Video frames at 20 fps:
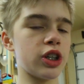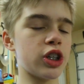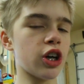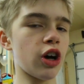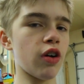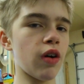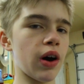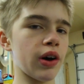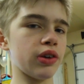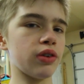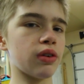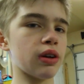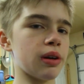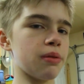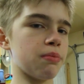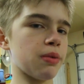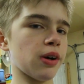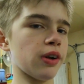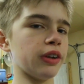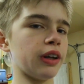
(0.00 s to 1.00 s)
show how you
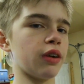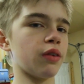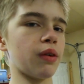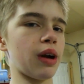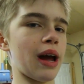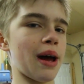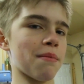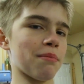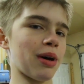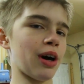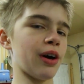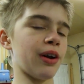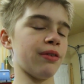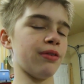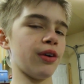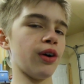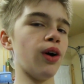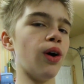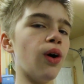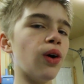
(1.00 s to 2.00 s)
can build a ramp out
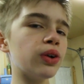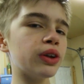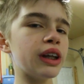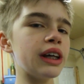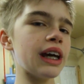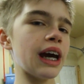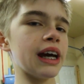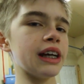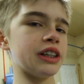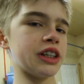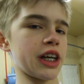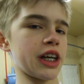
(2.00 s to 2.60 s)
of only a